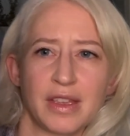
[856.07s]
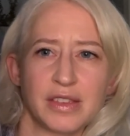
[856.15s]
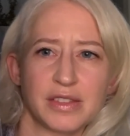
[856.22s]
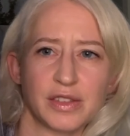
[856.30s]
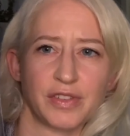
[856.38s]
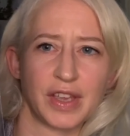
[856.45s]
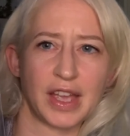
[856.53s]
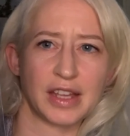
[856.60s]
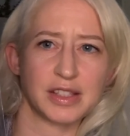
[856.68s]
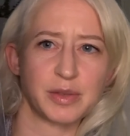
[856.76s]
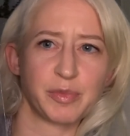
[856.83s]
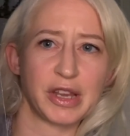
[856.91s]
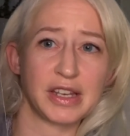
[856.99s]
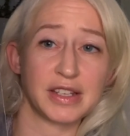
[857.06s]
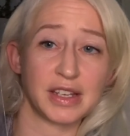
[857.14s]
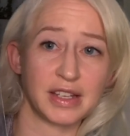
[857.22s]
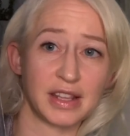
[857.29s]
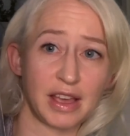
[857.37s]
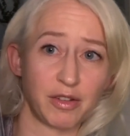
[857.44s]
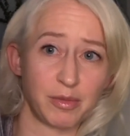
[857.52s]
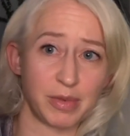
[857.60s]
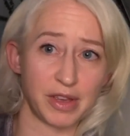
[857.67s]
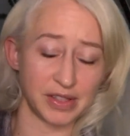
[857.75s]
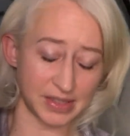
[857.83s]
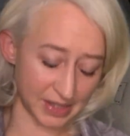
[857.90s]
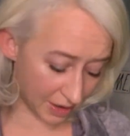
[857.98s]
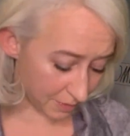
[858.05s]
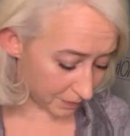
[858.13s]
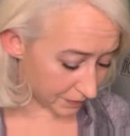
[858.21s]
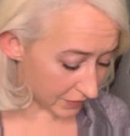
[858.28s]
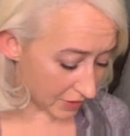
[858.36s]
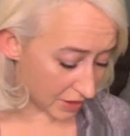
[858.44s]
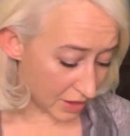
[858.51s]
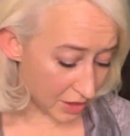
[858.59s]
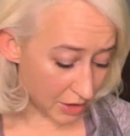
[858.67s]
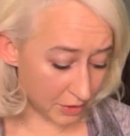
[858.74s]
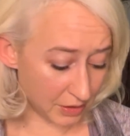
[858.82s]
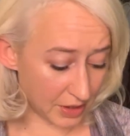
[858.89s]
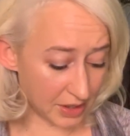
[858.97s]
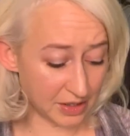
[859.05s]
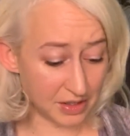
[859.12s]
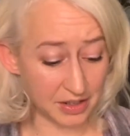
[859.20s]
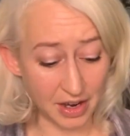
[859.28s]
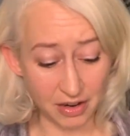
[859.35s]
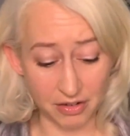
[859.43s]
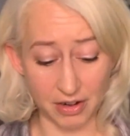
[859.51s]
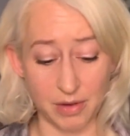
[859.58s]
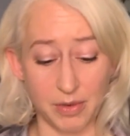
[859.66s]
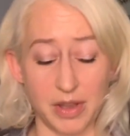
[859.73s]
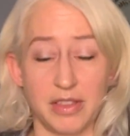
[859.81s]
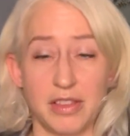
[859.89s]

So if I got spring done, that would be all set and ready to decorate with.